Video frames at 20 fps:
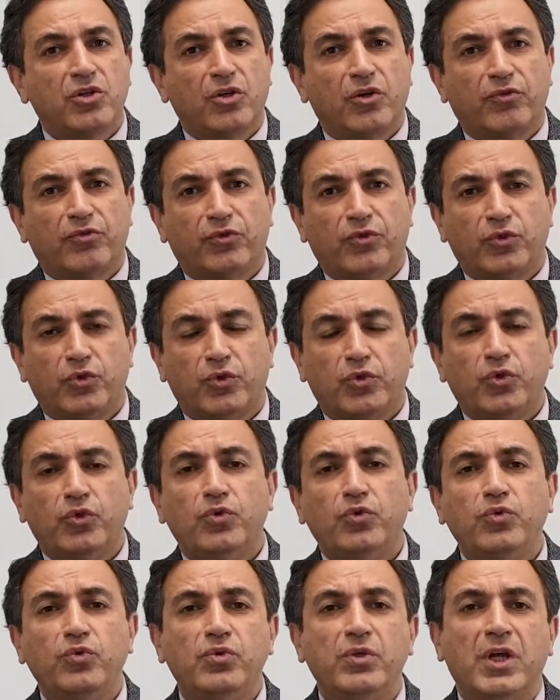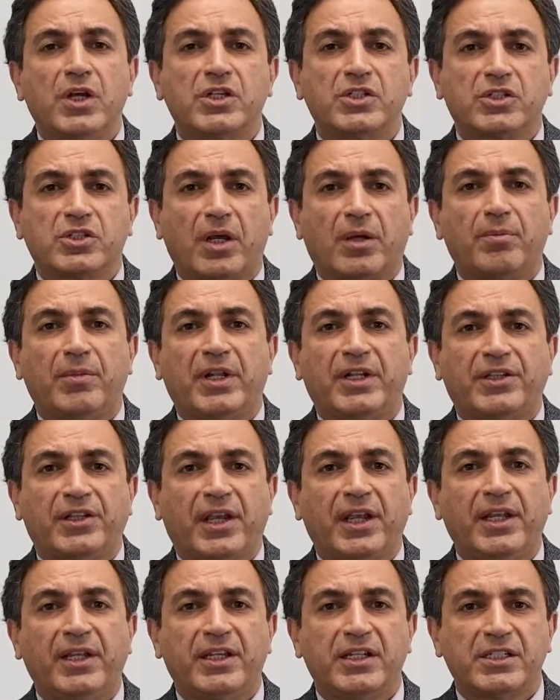of two
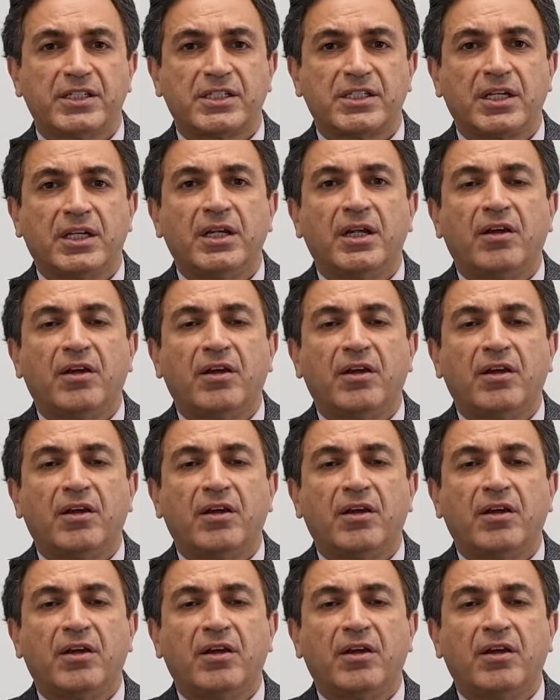simultaneous